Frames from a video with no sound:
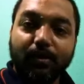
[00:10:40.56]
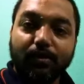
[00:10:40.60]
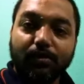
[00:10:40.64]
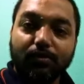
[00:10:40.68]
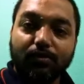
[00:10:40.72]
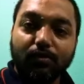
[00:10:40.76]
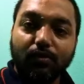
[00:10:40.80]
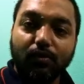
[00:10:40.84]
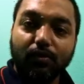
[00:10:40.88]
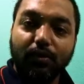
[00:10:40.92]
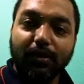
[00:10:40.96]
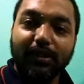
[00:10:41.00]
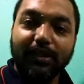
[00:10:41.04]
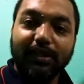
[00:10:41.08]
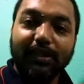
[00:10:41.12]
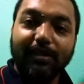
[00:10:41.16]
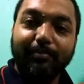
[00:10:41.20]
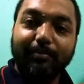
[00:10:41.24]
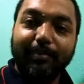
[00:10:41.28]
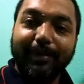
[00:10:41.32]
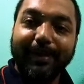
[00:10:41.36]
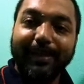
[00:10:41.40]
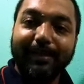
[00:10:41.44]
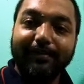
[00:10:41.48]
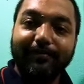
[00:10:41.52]
So in the
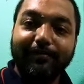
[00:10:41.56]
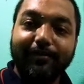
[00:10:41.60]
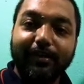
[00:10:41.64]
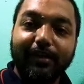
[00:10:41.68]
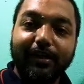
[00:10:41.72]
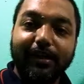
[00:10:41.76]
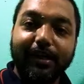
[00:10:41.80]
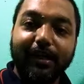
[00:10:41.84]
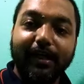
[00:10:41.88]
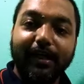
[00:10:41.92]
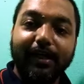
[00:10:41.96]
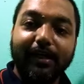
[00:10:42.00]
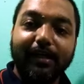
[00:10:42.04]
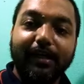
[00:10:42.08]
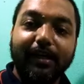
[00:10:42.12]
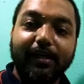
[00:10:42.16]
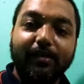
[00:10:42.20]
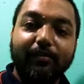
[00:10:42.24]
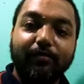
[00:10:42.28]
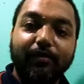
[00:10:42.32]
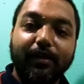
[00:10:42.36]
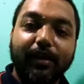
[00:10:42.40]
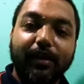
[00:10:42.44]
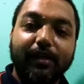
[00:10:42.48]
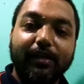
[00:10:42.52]
periphery area
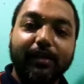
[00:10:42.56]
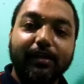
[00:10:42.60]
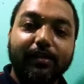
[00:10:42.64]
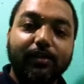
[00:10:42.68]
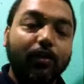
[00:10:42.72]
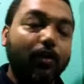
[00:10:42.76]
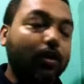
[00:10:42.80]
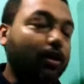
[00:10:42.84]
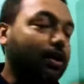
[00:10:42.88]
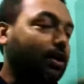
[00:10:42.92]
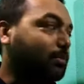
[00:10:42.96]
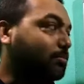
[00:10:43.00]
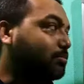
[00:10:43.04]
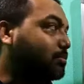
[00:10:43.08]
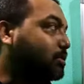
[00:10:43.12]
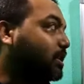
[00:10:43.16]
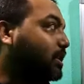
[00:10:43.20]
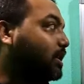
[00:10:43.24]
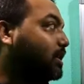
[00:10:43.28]
where it collapses,